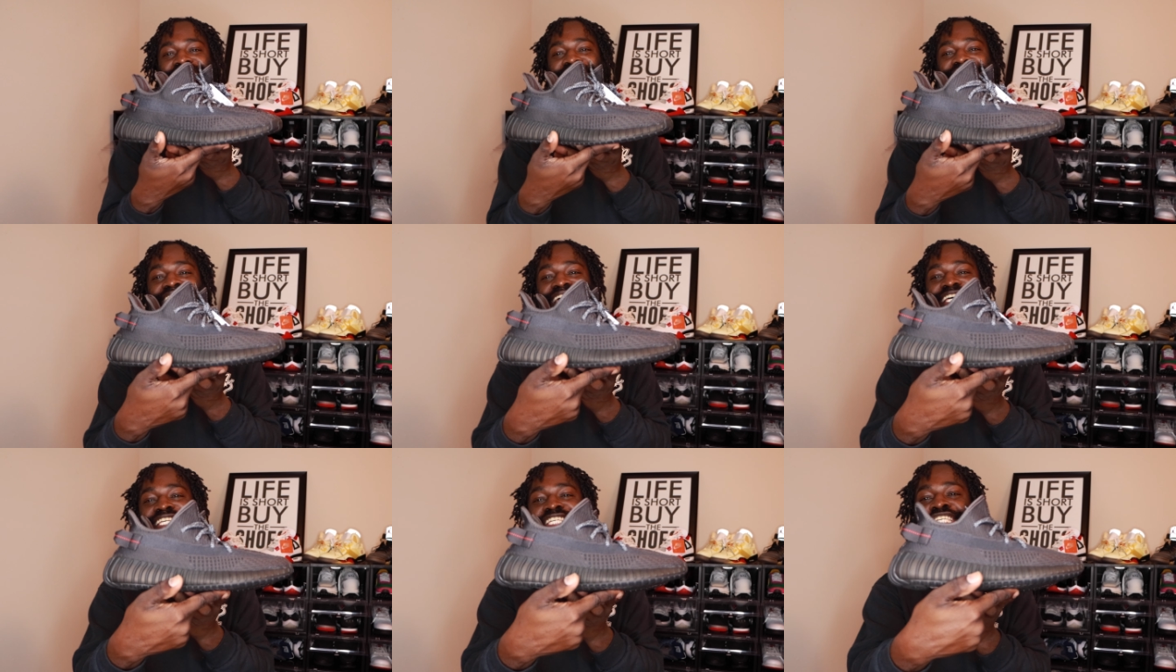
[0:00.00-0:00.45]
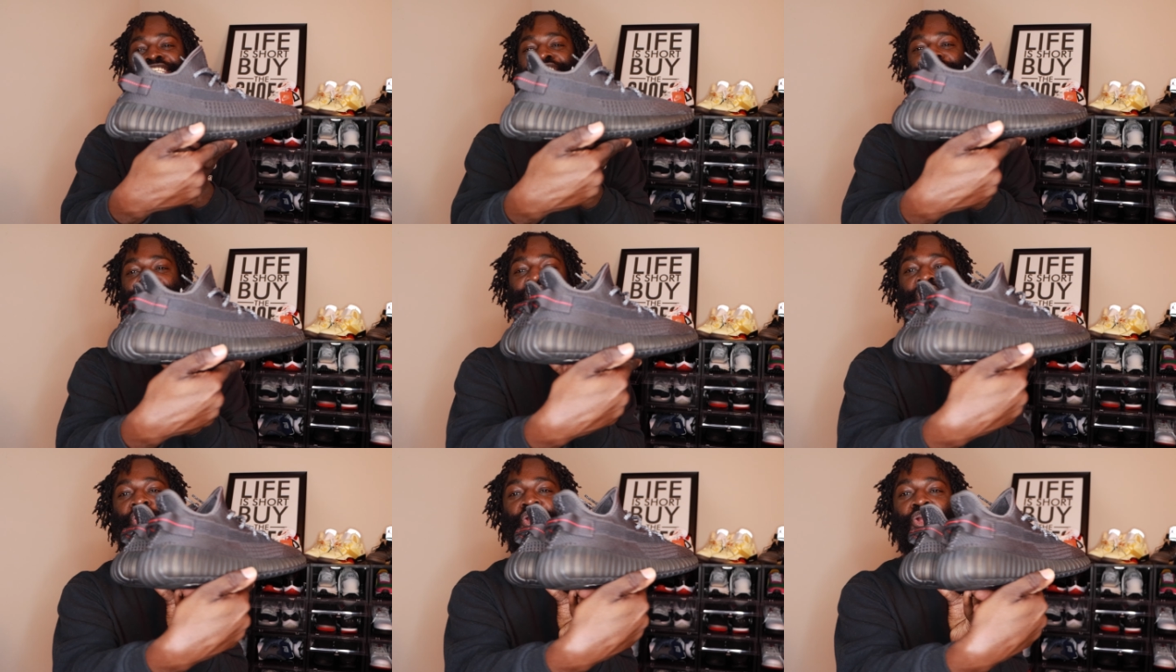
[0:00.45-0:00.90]
Yes,
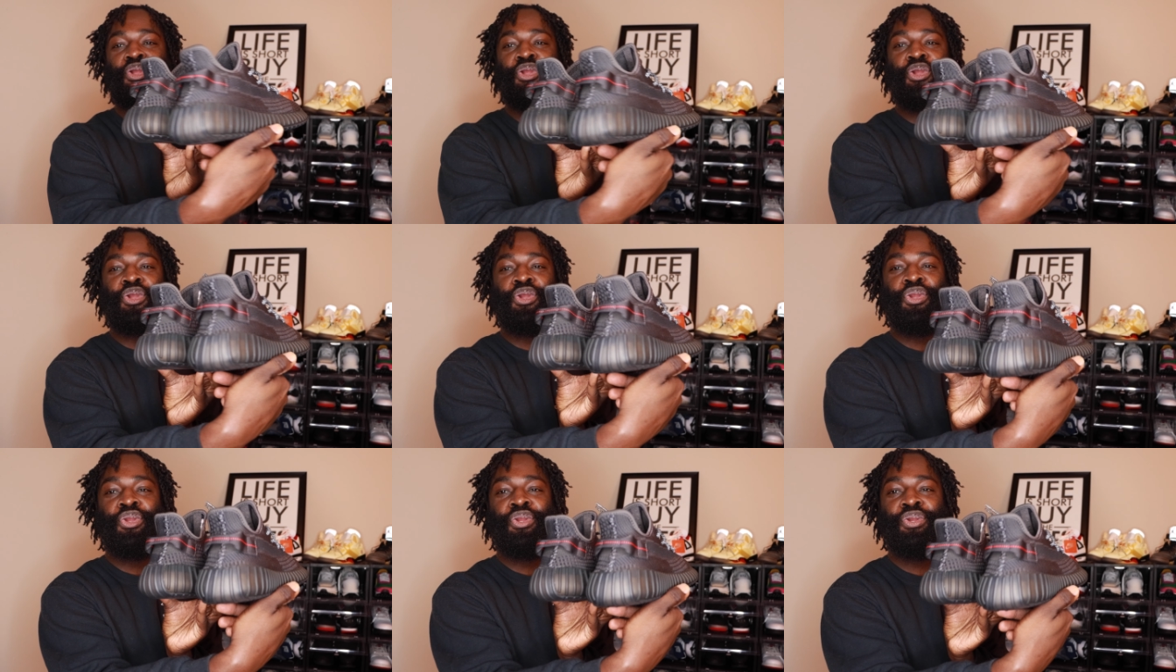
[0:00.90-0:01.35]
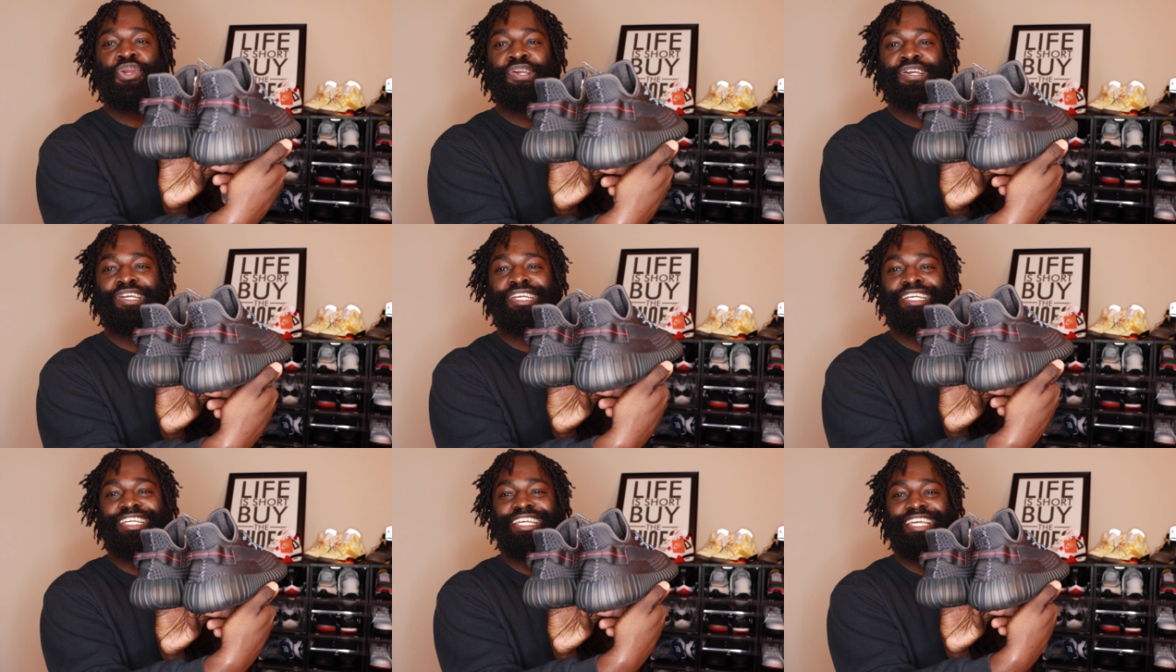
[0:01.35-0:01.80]

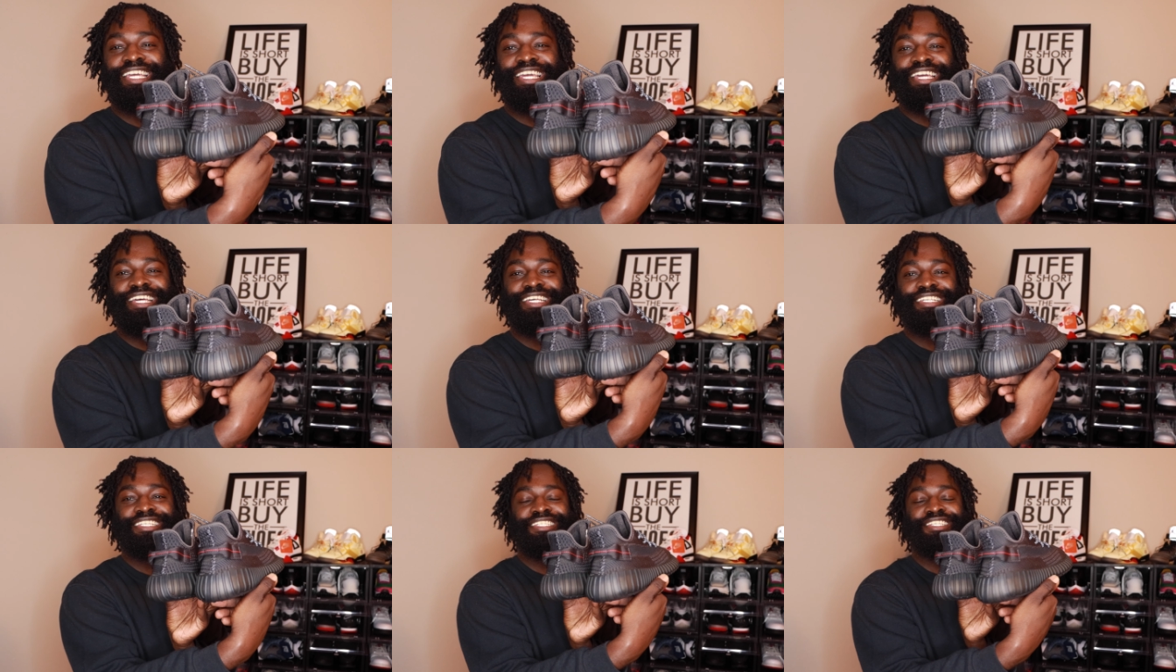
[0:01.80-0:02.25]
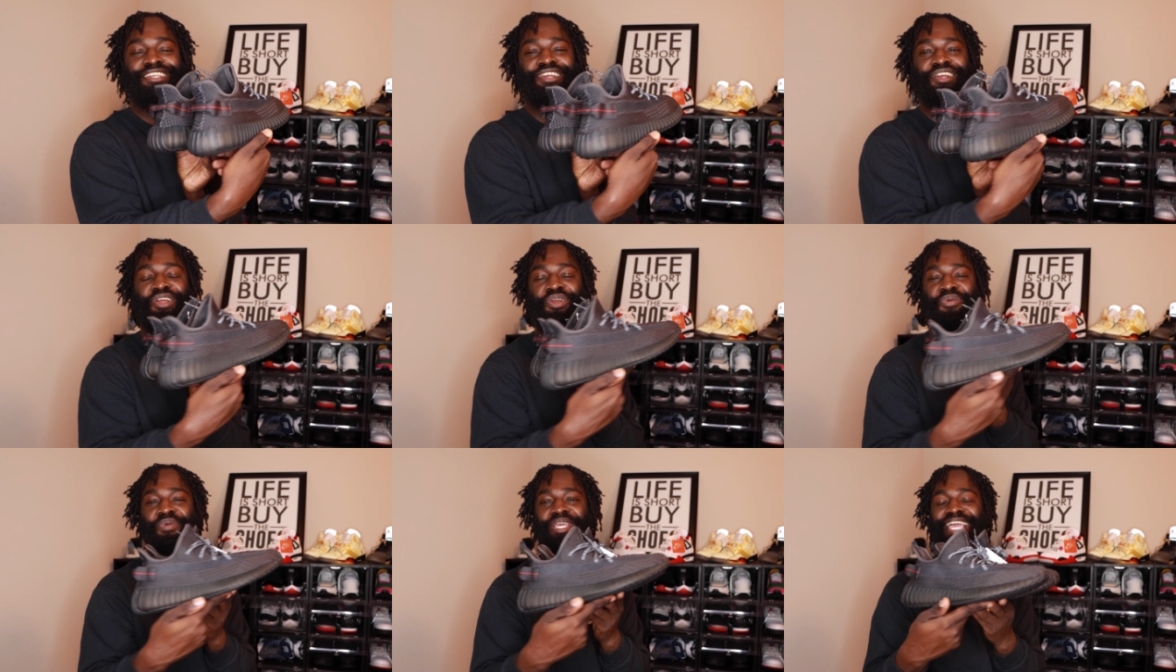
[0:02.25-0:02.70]
sir. Yes,
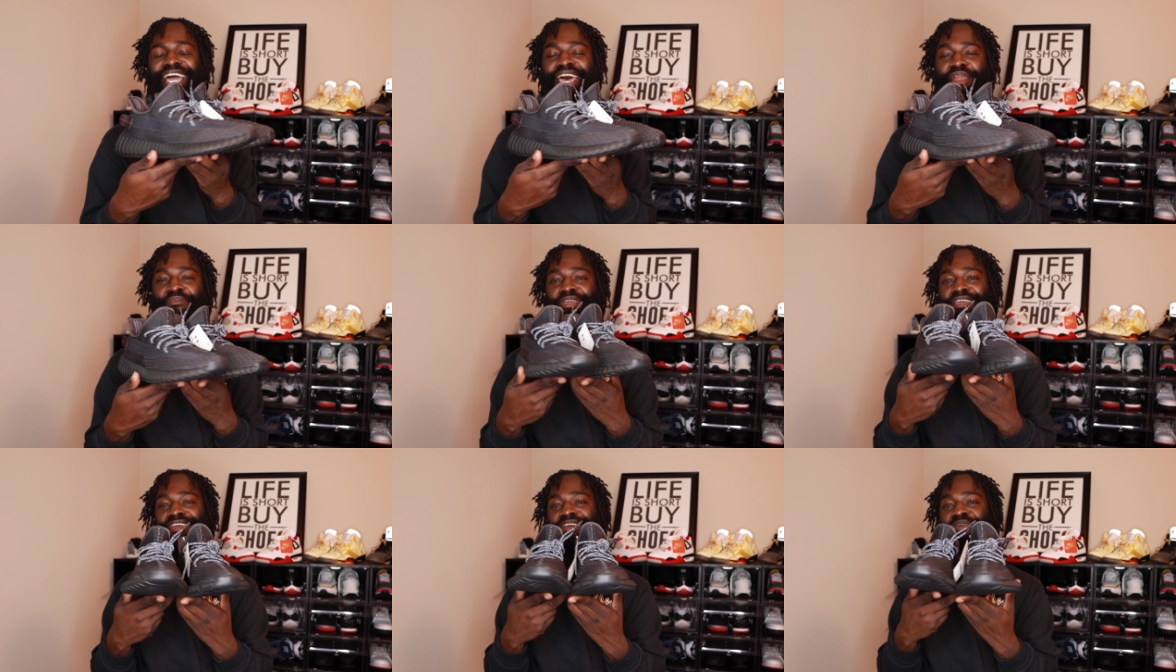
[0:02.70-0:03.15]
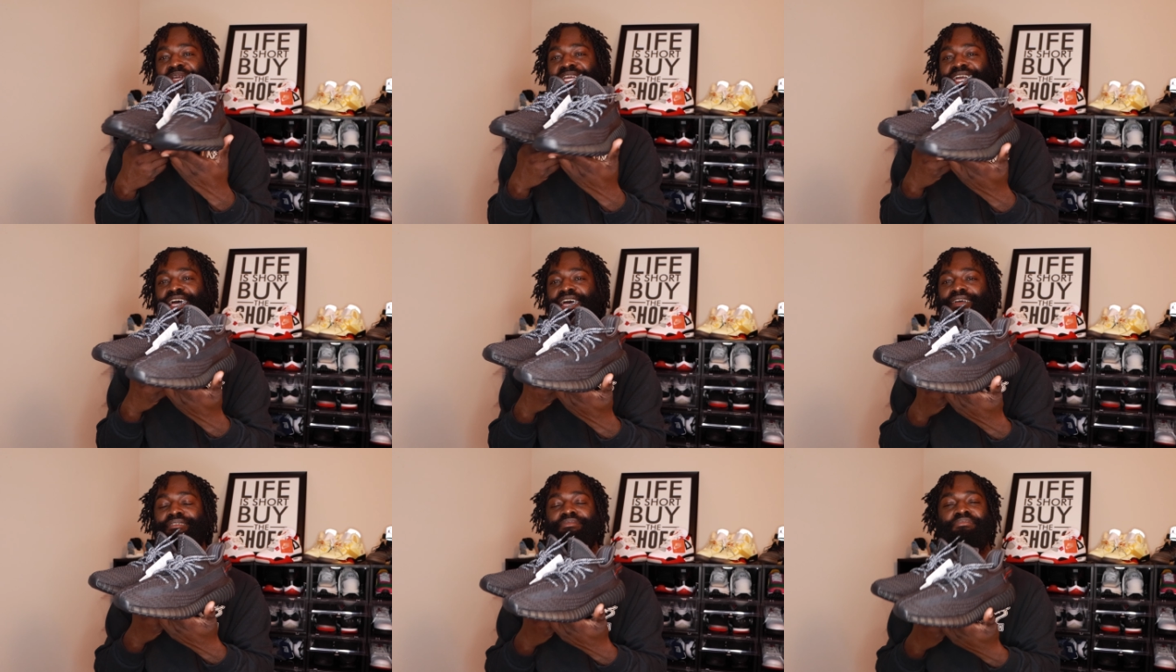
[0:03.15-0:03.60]
sir. We got him in here. We
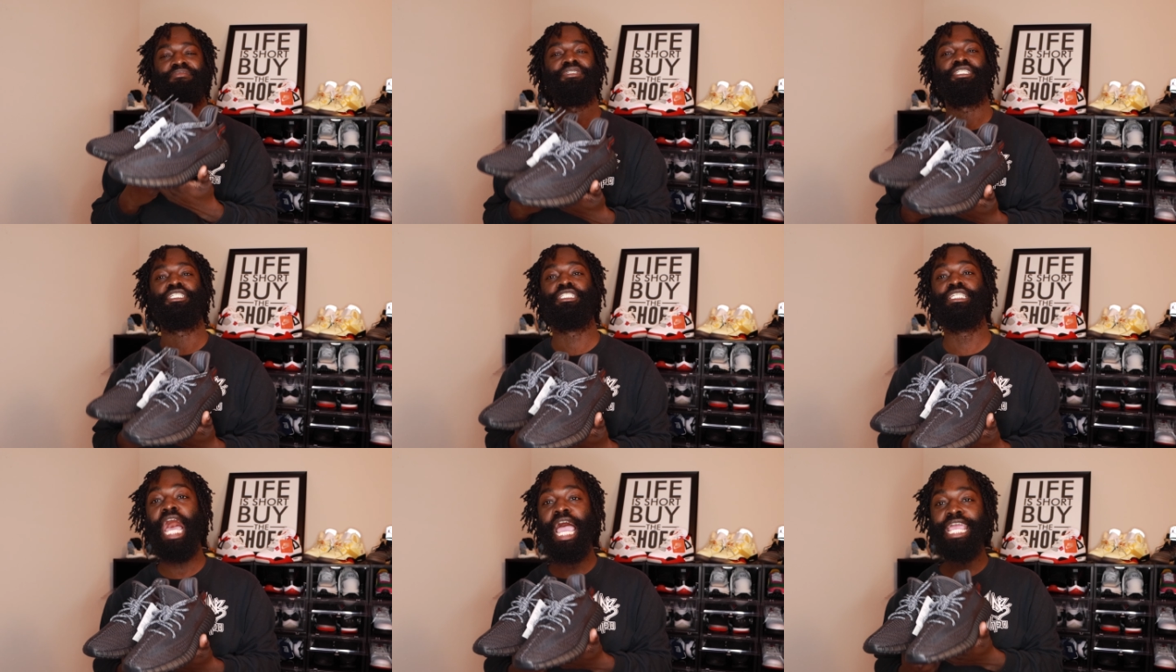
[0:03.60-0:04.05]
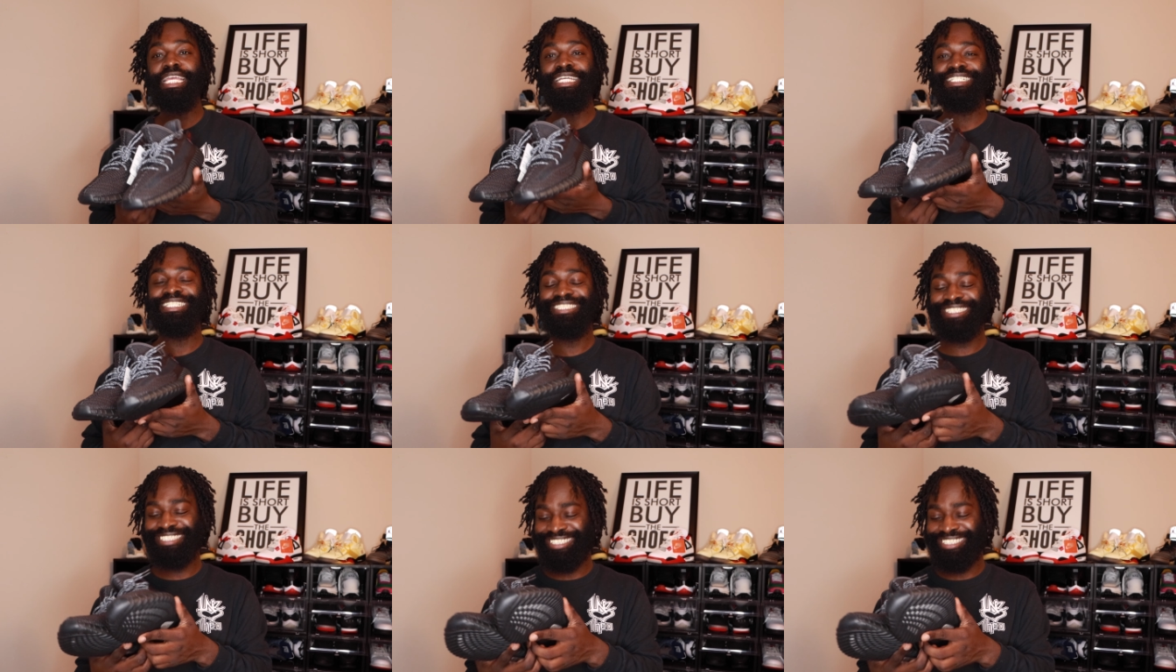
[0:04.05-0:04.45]
got psych!